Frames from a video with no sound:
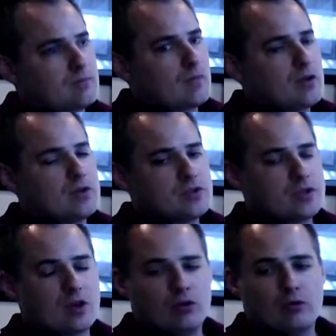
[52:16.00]

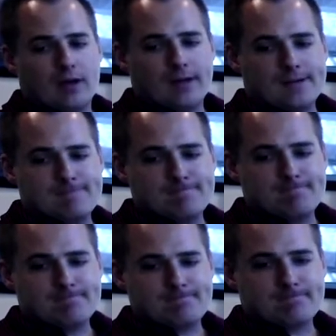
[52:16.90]
So
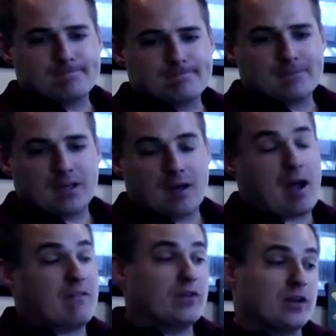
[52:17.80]
I
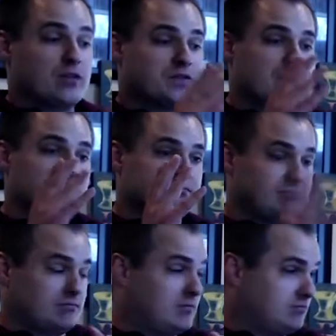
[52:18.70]
feel like you've said
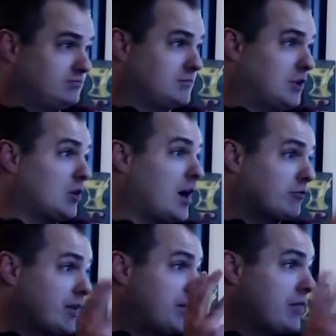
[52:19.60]
a lot
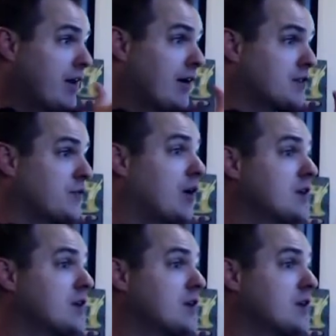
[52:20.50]
right there, as far as